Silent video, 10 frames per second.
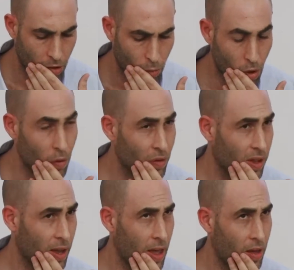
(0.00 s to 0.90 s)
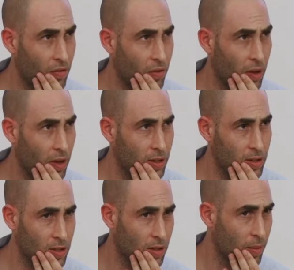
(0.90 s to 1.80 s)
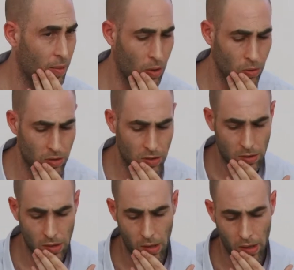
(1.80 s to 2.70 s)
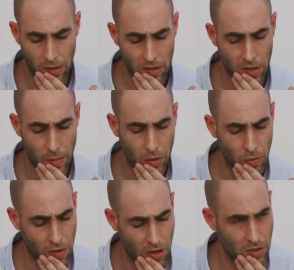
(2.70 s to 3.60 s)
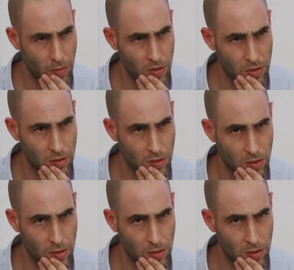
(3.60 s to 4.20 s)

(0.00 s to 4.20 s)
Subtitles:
We already have a decent amount of customers